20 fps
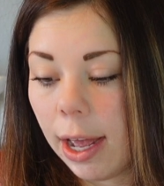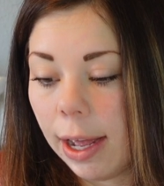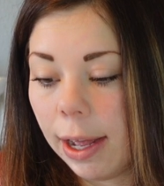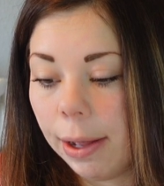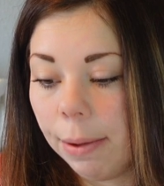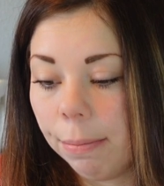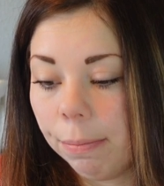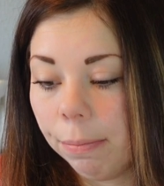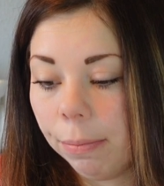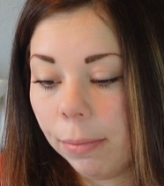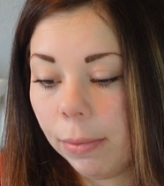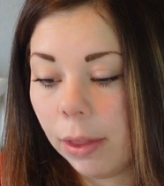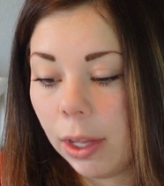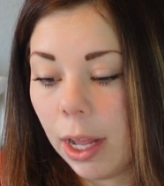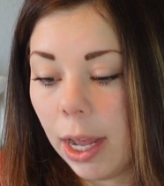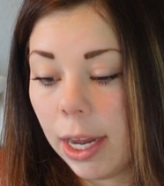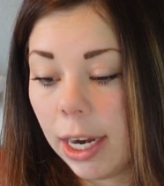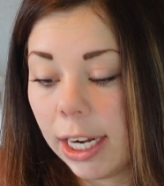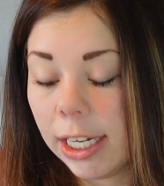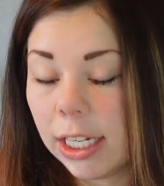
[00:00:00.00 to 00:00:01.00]
Um,
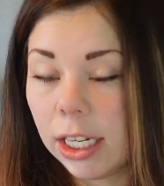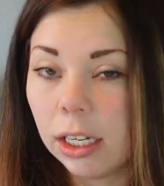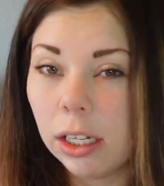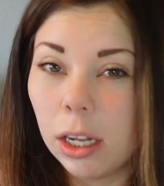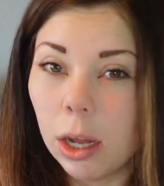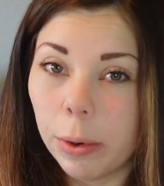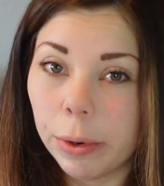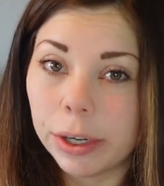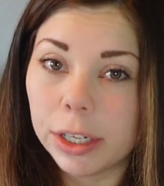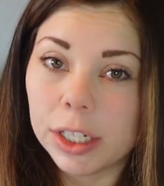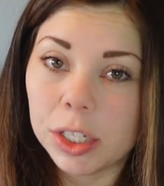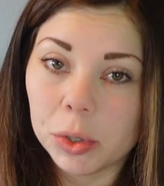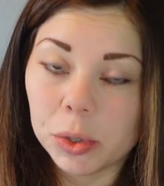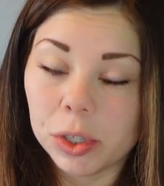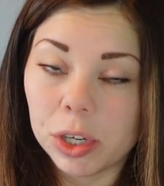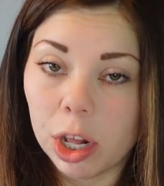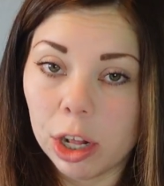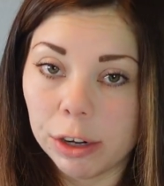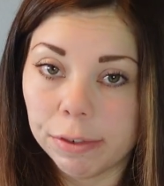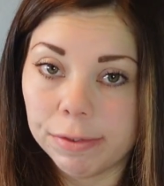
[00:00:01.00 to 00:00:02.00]
and I did lower it to
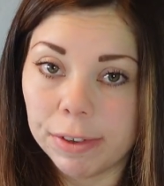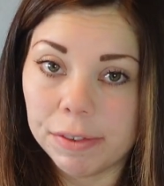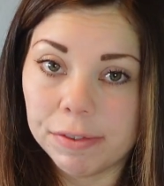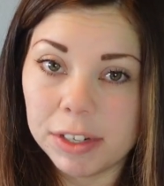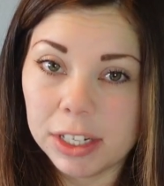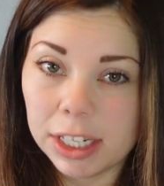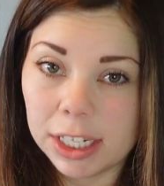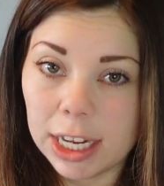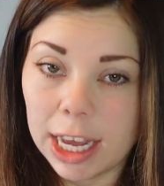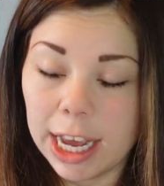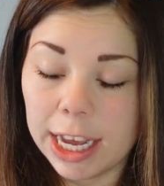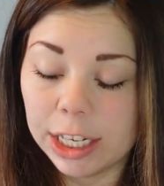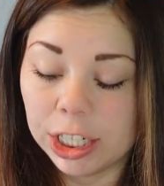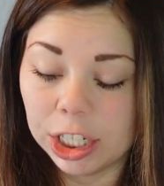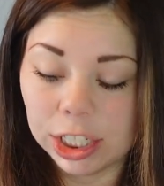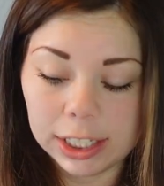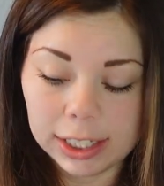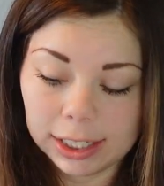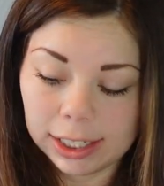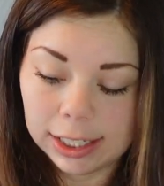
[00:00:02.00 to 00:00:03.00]
$1.50 a day
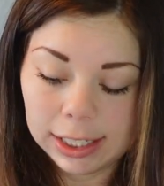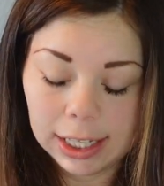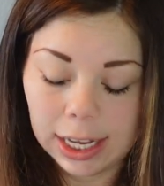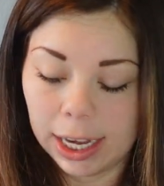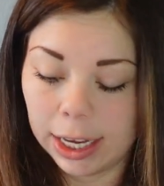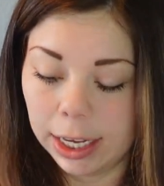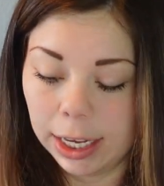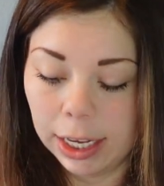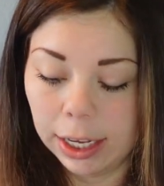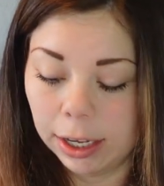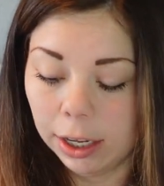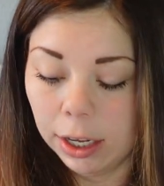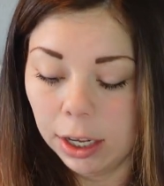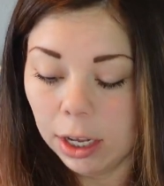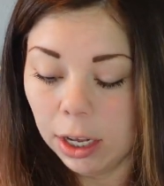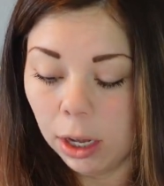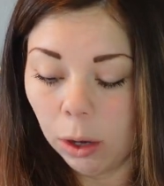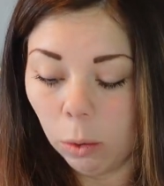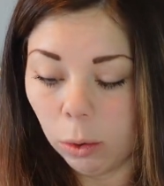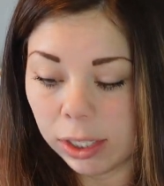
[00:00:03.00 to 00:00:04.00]
just because I
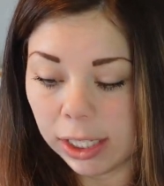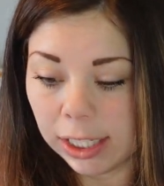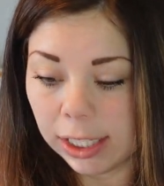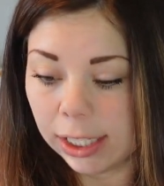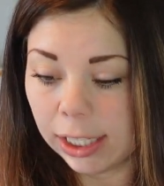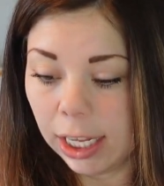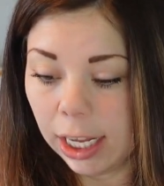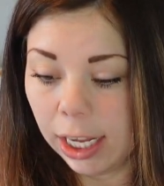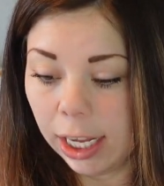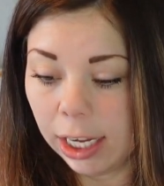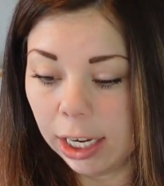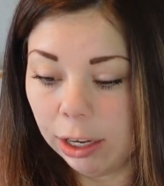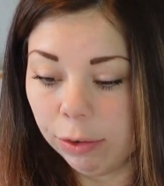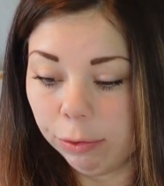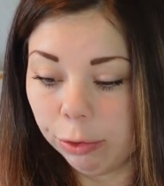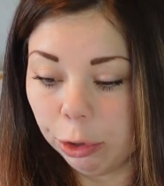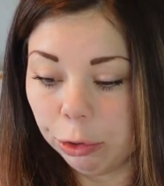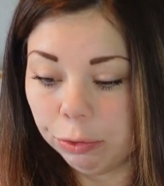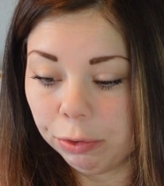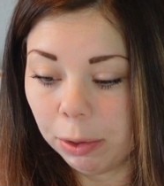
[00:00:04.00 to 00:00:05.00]
wasn't seeing any
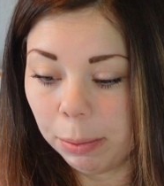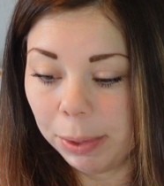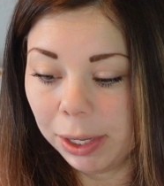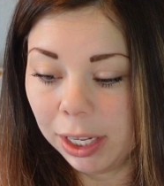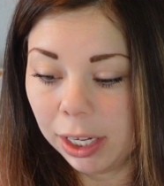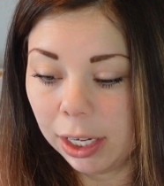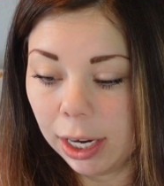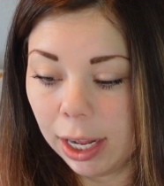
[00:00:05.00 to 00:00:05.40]
fruit from it.